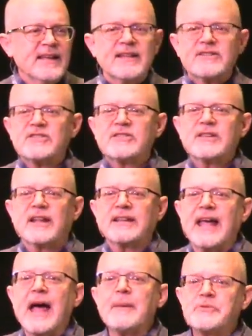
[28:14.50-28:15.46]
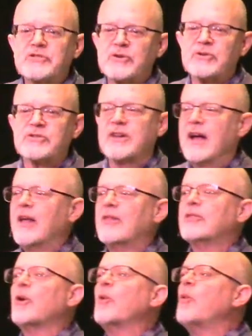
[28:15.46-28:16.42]
it's, it captures
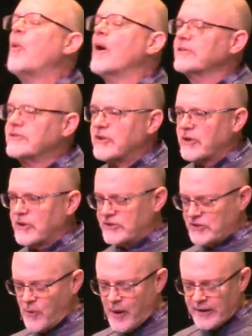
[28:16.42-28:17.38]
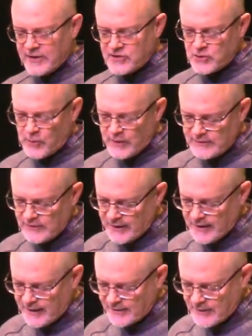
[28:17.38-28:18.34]
the wonder. So I enjoy
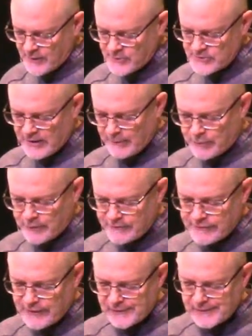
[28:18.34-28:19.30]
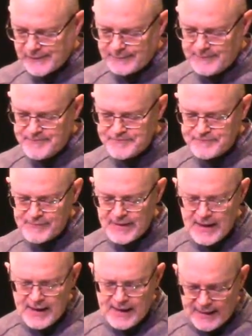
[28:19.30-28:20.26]
looking at those and I prefer them.
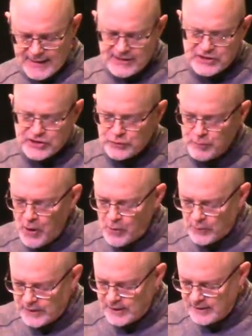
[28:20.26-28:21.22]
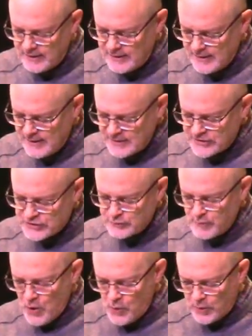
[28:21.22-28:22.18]
And then smoke.
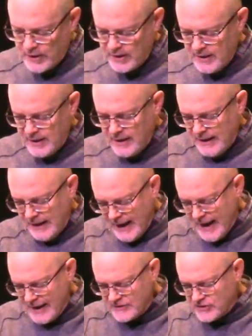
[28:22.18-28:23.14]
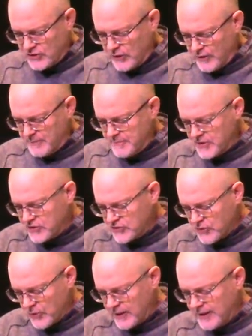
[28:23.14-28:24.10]
Smoke adds to the
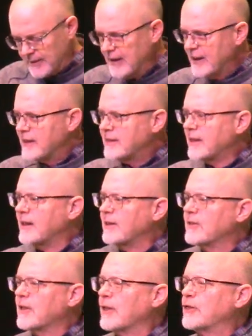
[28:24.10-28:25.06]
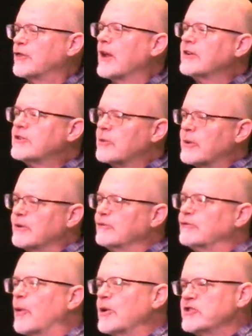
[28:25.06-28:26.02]
mystery the, the
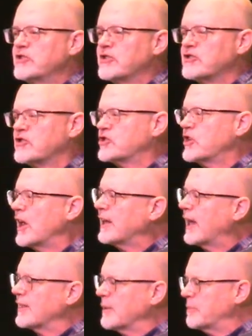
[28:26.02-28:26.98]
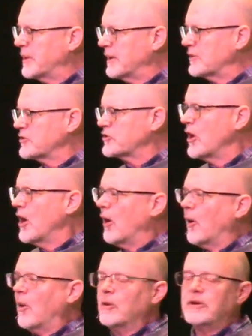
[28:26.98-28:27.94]
thundering voices shaking the pillars,
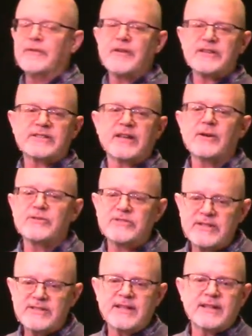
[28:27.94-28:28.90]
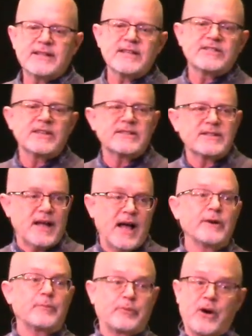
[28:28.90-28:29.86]
all of us tells us that this is
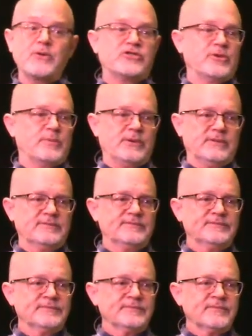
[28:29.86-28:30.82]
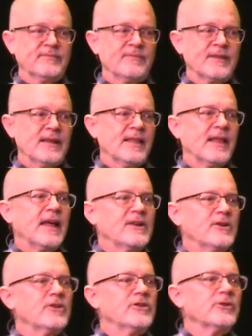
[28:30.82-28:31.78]
unapproachable. That
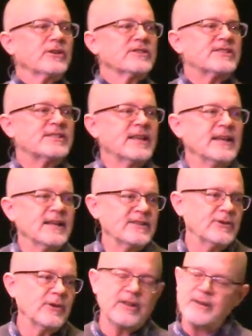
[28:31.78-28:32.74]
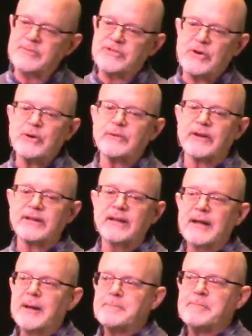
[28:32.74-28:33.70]
you, you can see it, you can observe it,
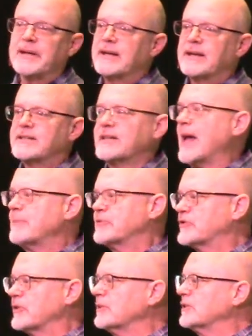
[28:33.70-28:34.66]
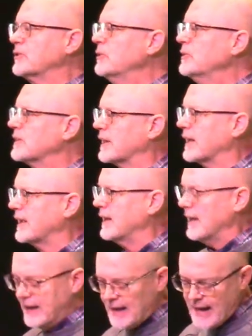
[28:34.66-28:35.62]
but it is
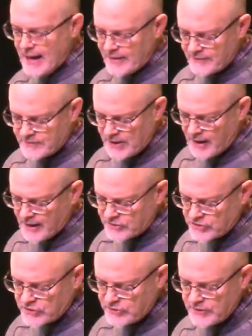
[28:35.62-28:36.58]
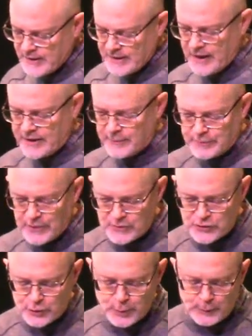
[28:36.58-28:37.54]
absolutely out of touch and
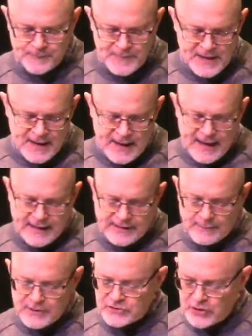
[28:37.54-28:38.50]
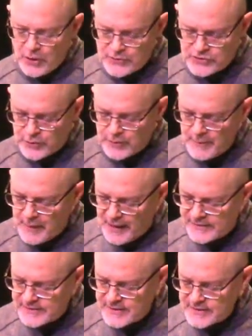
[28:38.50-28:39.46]
unapproachable. A.W. Tozer
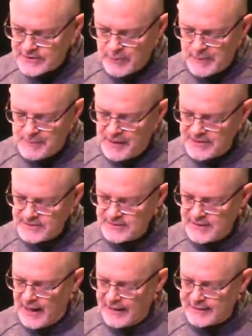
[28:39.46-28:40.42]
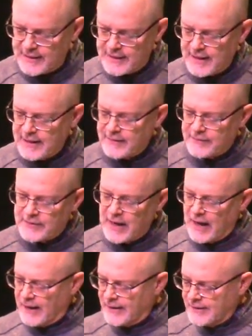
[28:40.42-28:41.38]
reminds us we must not think of
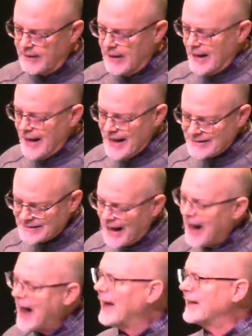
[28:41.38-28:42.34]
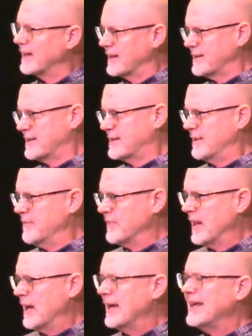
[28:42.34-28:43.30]
God as highest
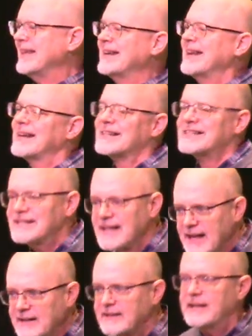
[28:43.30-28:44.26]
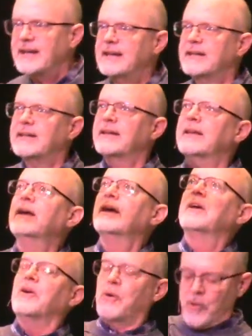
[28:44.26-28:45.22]
in an ascending
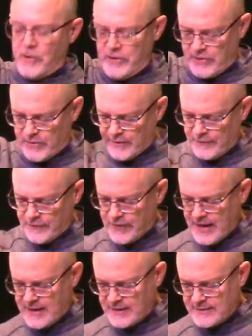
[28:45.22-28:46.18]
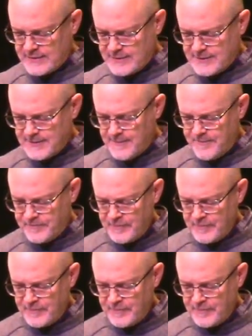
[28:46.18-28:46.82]
order of things,